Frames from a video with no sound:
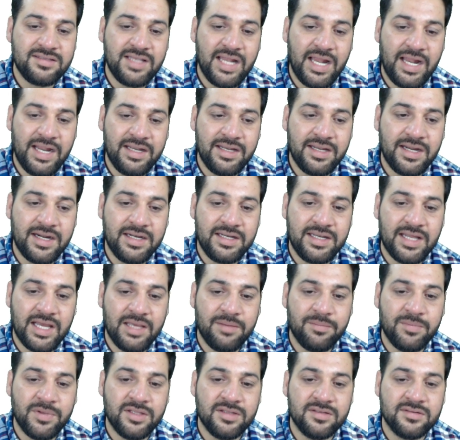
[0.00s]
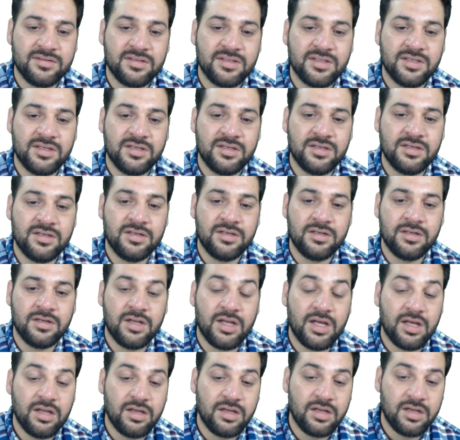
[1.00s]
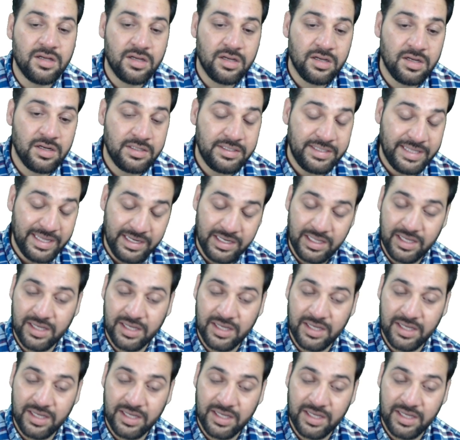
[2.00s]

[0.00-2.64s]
Standard time is 10